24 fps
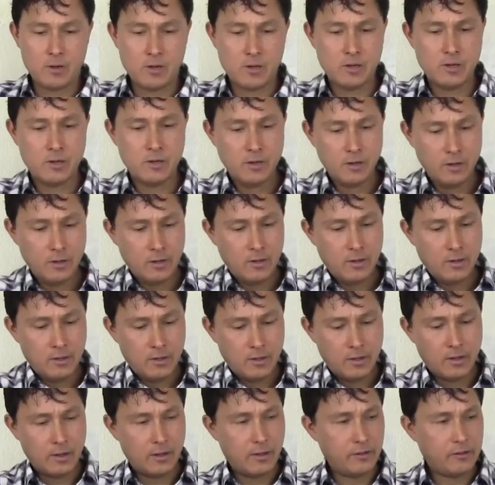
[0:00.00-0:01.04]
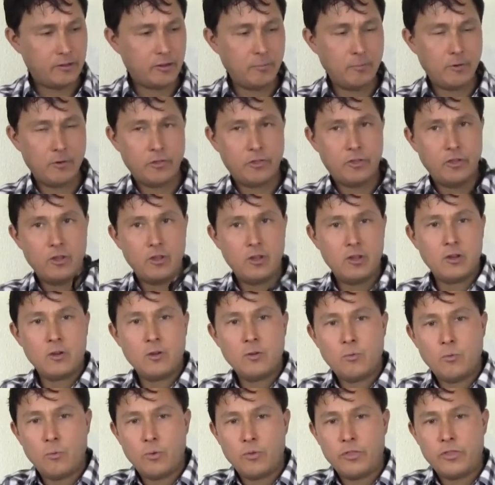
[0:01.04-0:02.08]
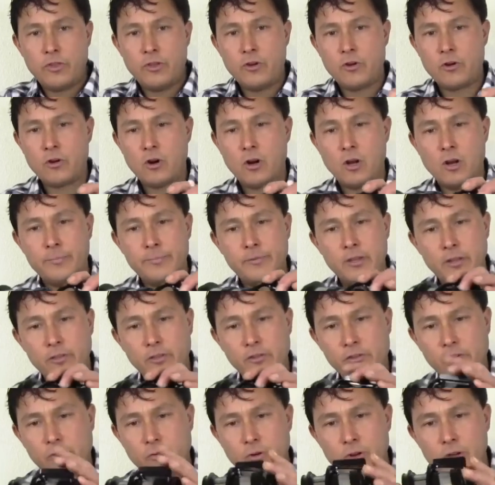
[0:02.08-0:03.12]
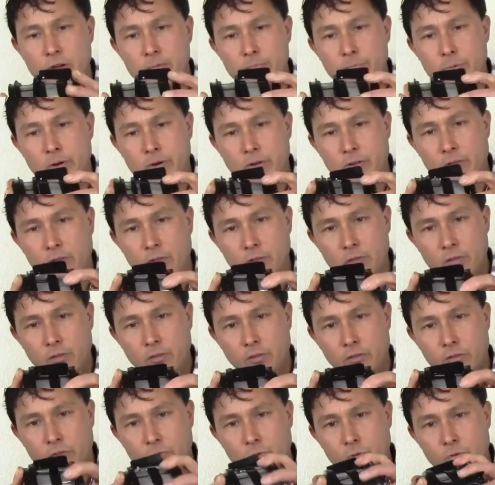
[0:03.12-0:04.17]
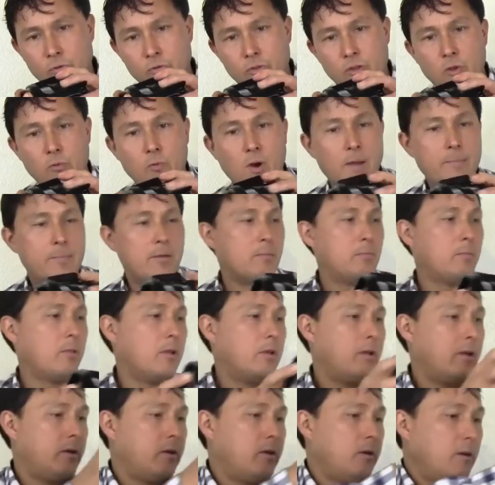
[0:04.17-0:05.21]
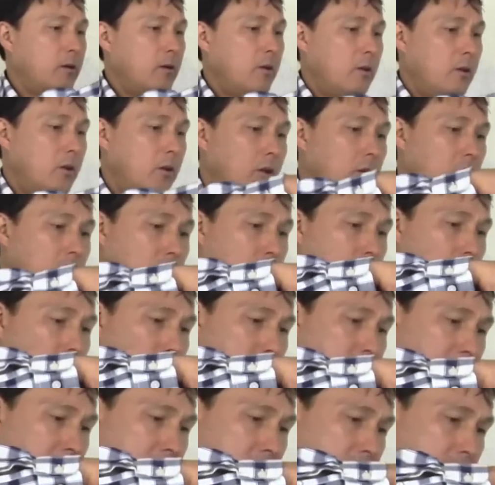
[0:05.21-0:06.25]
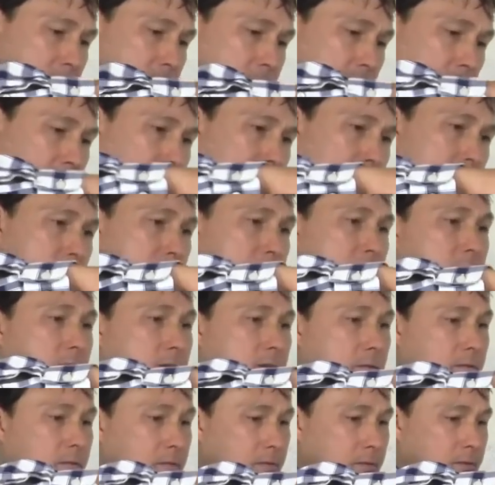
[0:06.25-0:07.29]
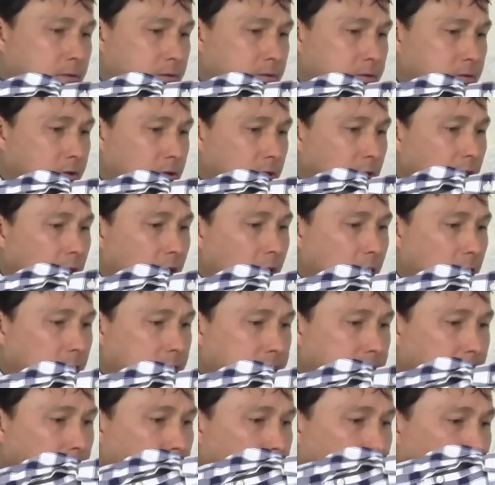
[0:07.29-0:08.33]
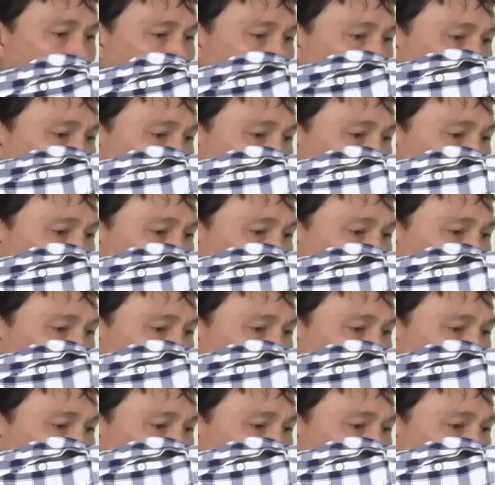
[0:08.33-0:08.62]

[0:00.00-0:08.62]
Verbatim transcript: on. Similar thing with the Hurom, take the screen, put it through the wiping blade, drop that in place. It's going to lock down into